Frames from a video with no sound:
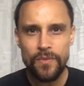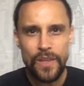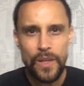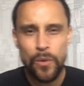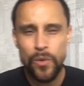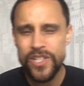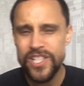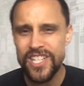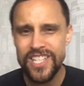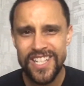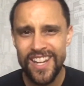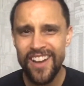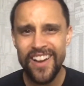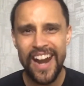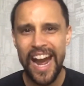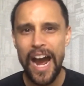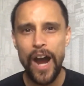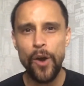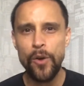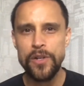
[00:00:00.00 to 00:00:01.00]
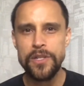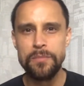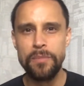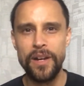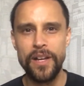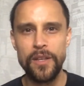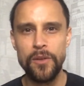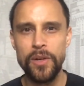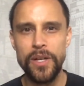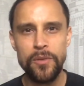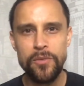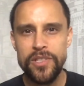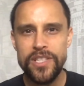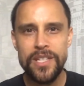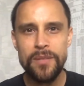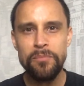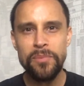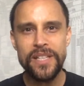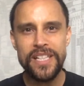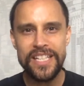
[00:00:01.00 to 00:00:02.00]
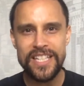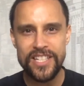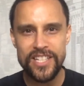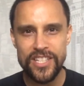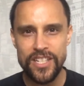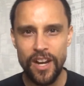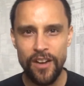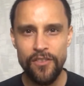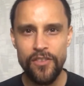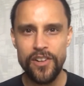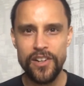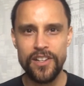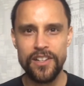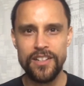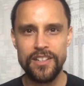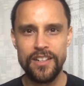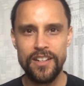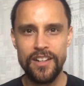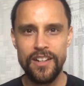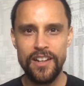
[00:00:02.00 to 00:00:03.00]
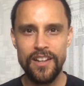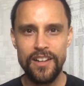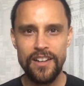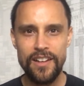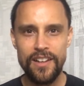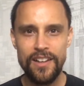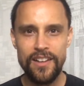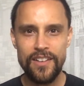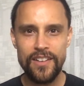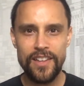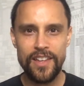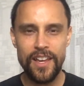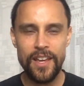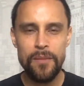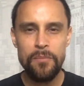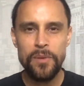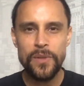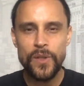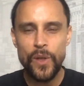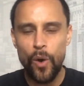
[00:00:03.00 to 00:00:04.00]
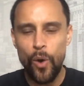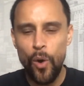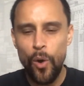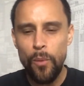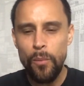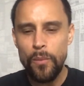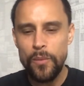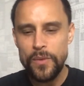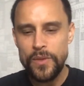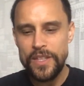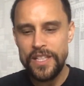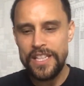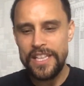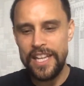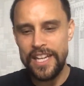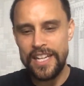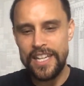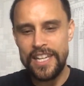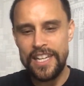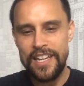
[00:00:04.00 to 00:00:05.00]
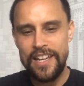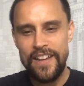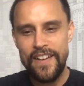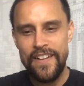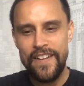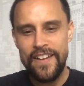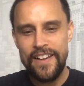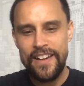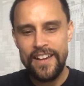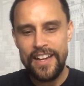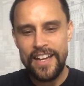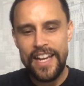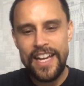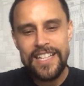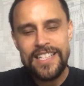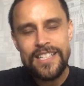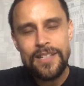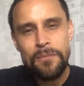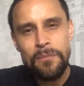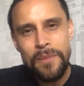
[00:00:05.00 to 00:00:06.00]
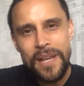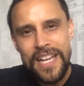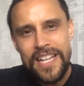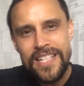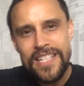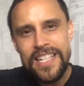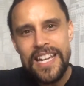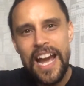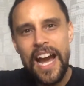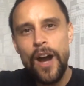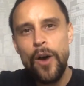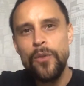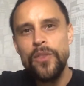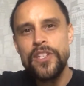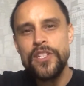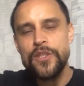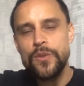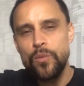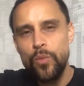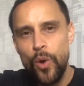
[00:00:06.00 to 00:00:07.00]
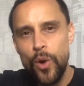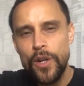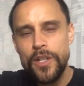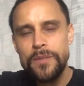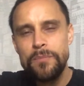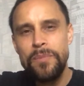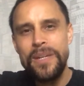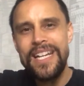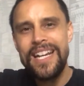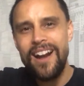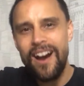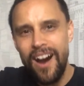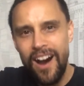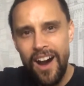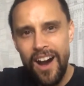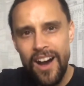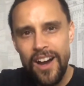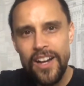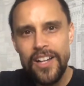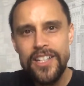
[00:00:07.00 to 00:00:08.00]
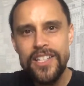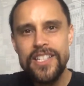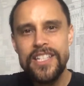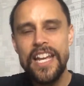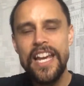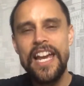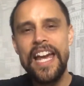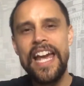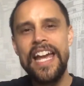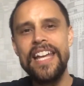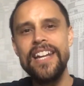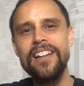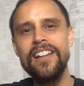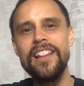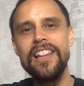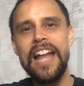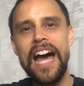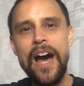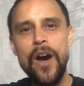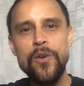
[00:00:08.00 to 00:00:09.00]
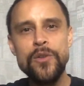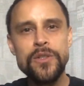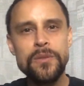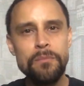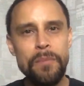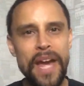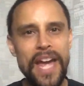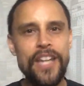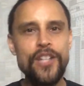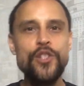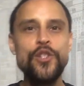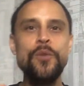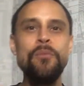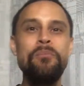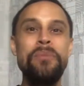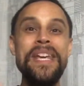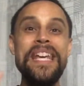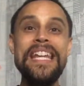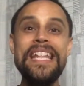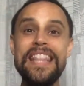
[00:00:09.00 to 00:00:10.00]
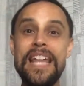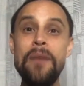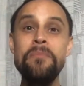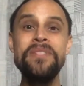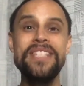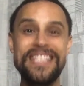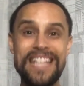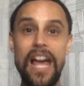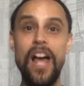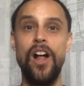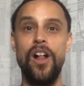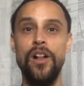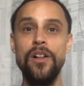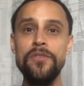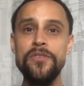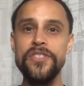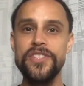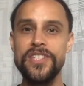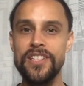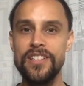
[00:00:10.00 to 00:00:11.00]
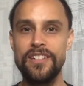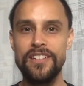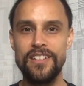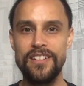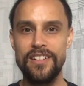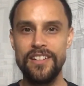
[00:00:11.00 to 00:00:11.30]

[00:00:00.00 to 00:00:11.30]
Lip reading: which is not ours, by the way. We simply discovered it. Okay, but the whole, it's amazing how this works because it allows men to be themselves,